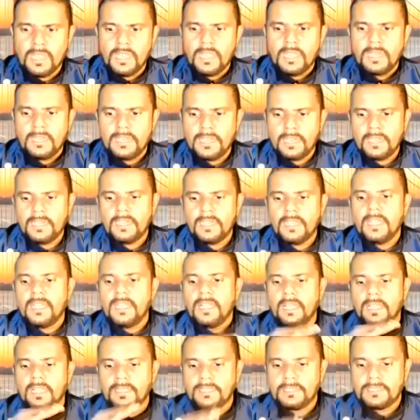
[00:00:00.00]
Then
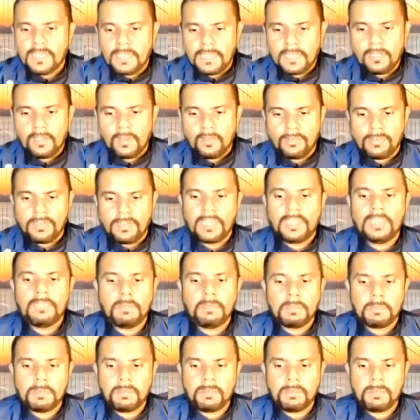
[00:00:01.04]
a study of 90 people